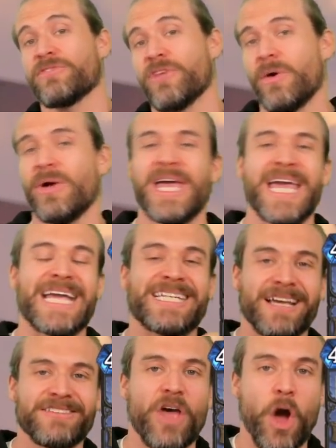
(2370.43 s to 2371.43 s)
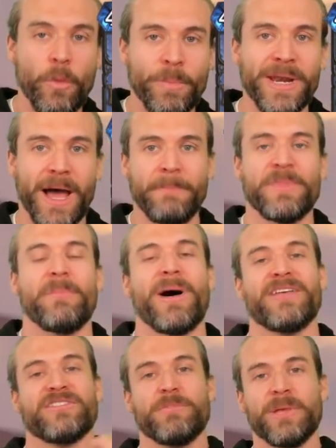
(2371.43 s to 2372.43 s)
So it does open up the
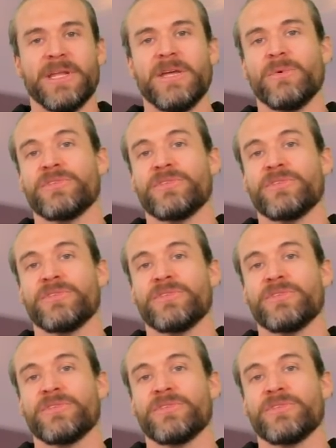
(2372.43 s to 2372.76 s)
possibility.